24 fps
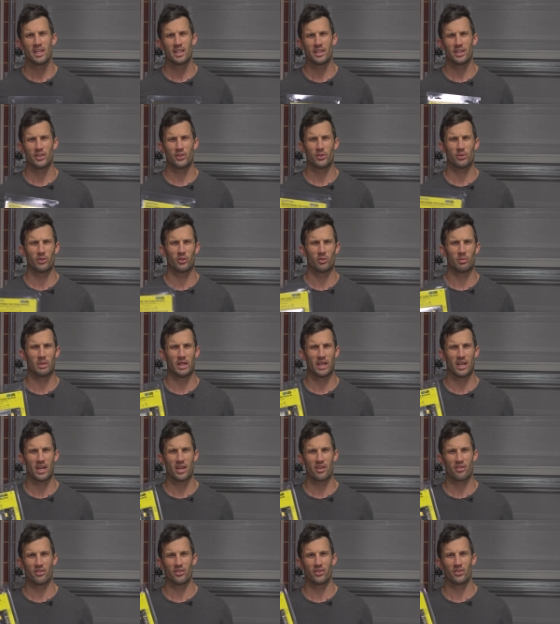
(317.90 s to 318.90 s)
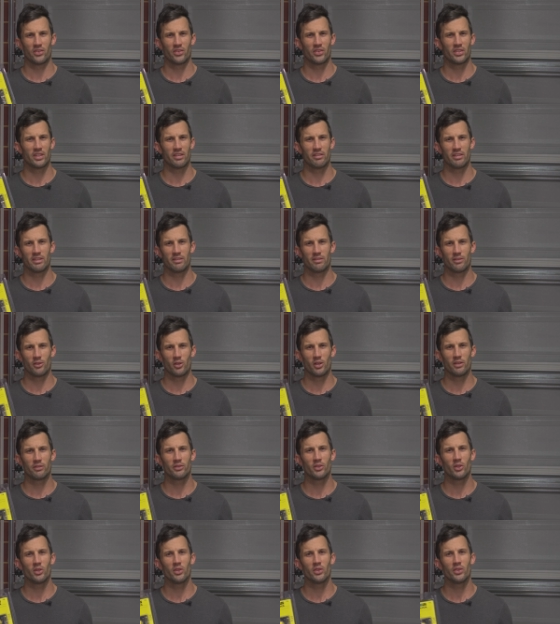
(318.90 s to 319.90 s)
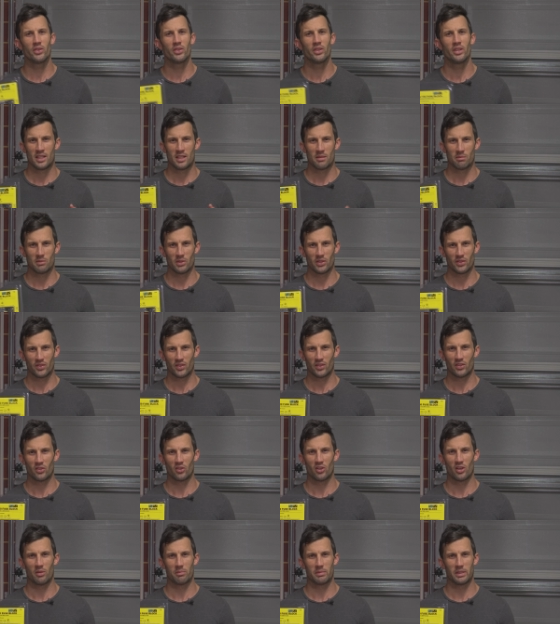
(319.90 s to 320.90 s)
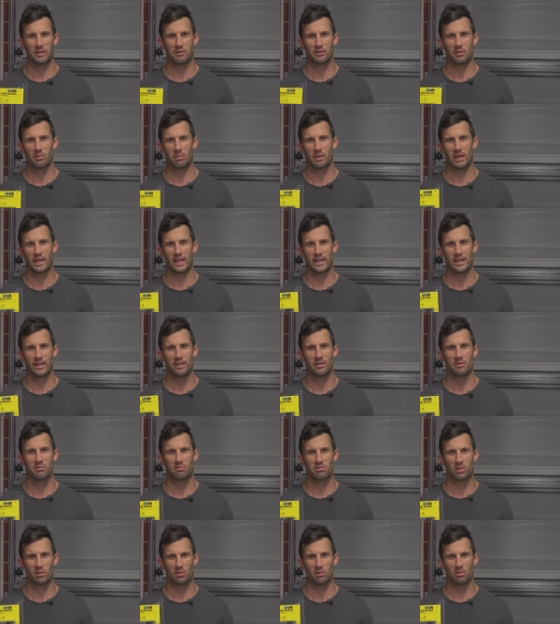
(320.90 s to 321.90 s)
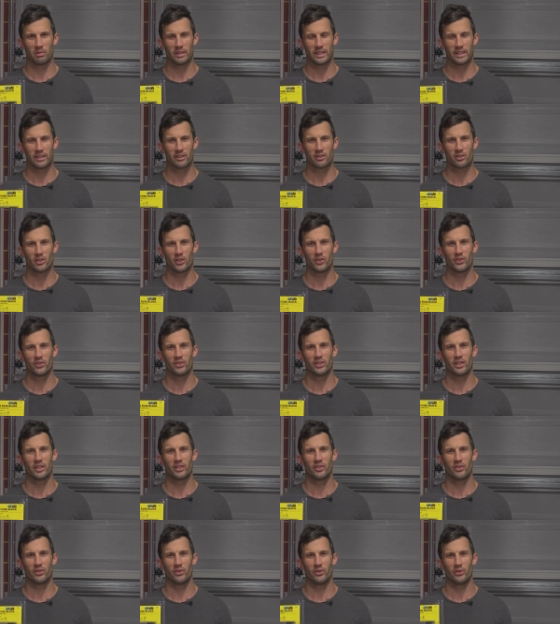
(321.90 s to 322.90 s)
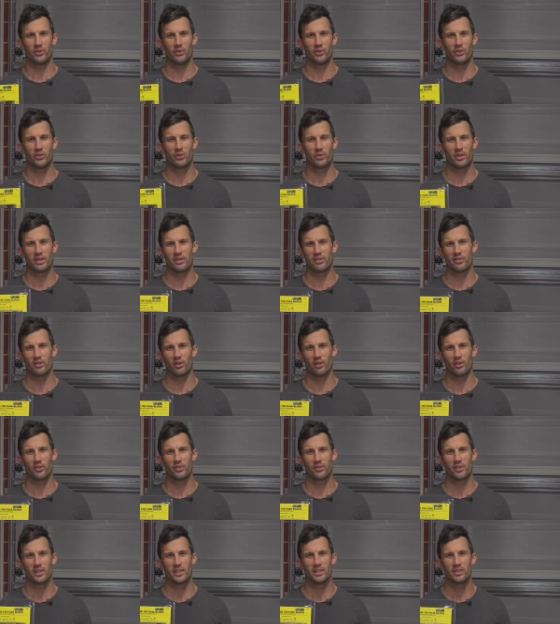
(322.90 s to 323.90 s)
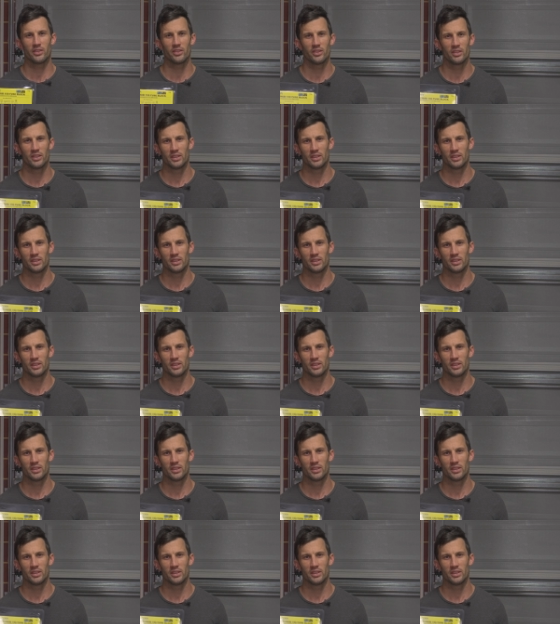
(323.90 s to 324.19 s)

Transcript: This was about $175. Most of the time you have to pay probably closer to $200 for these.